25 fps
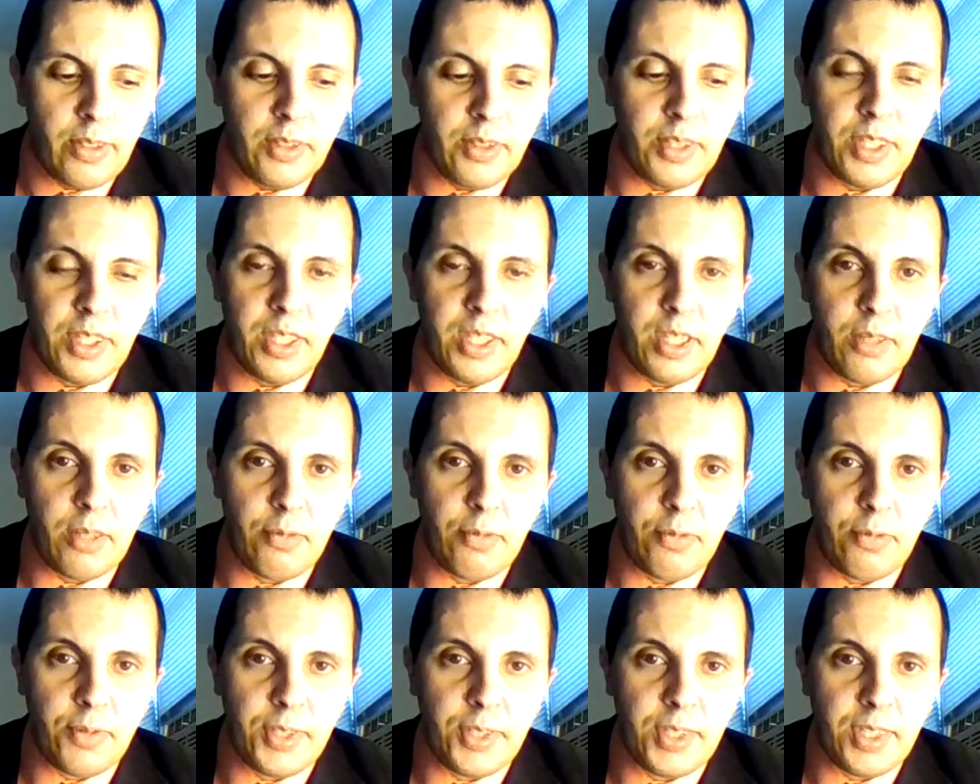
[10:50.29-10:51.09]
the
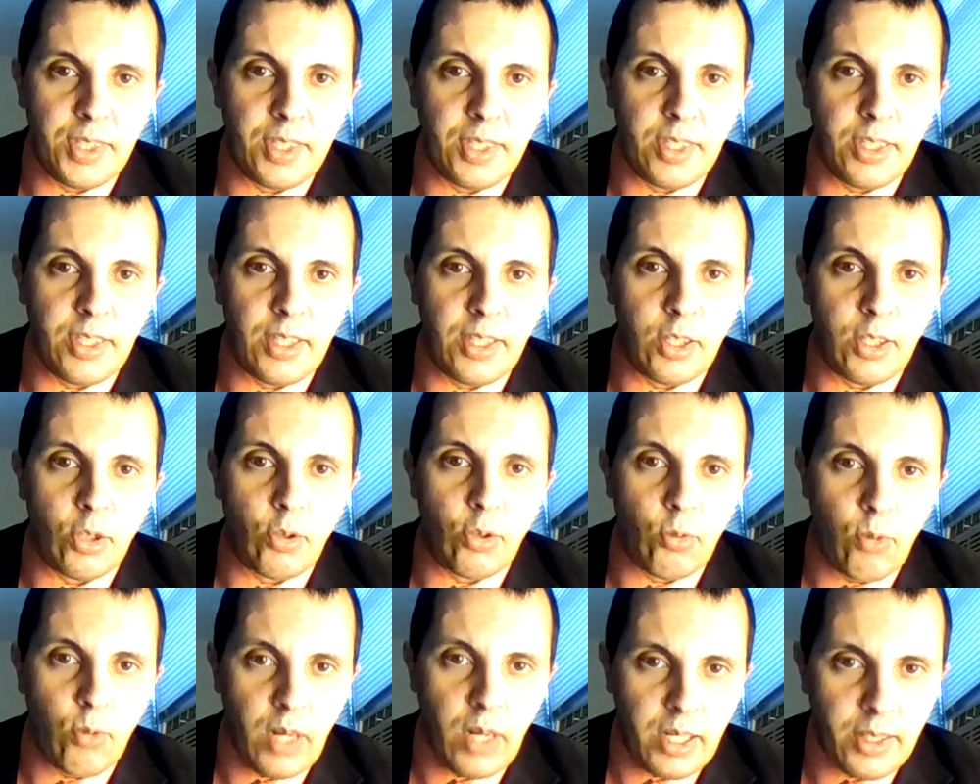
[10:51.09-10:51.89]
AFC
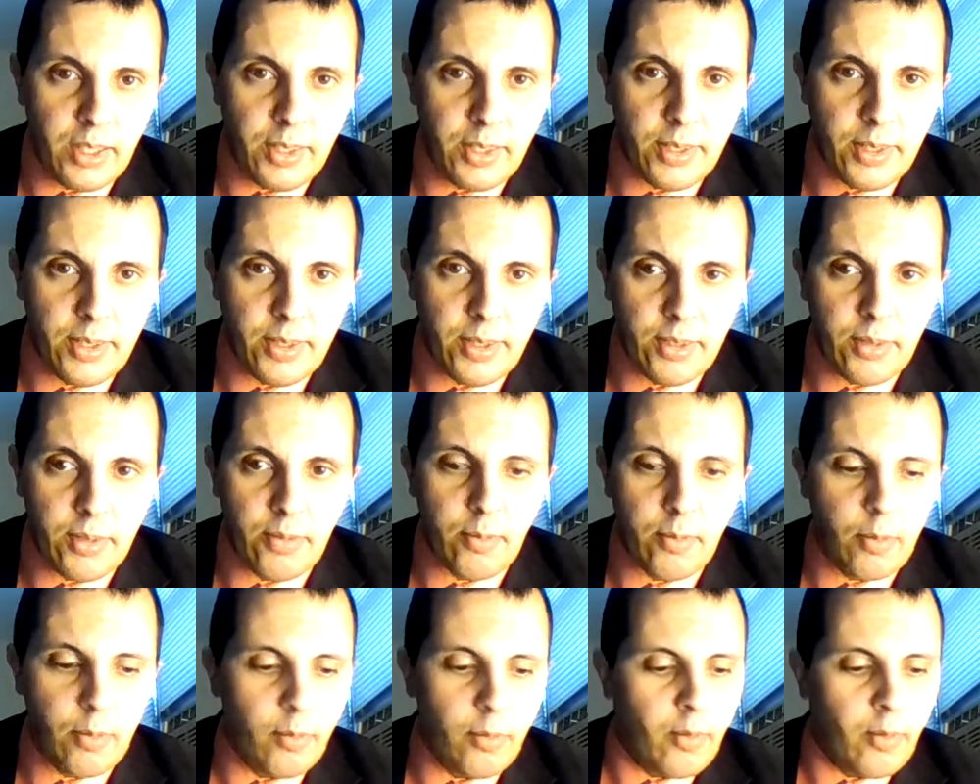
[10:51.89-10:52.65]
twice,